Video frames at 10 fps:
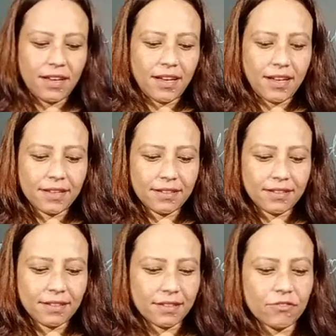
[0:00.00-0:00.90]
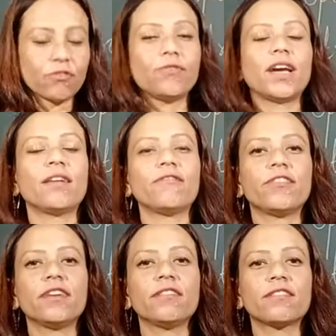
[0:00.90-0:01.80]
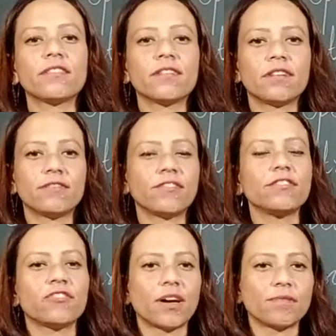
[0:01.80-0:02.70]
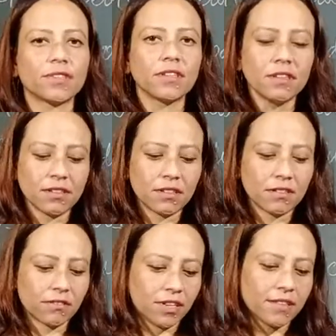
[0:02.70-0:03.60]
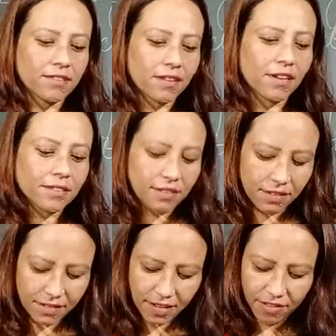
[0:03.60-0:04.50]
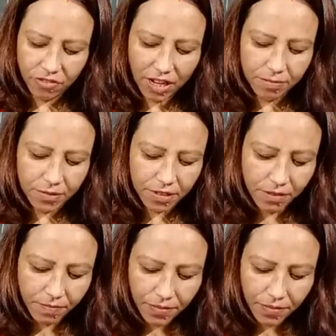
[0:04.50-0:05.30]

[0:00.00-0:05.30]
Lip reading: And so we have finished our first chapter. So let's start our second chapter.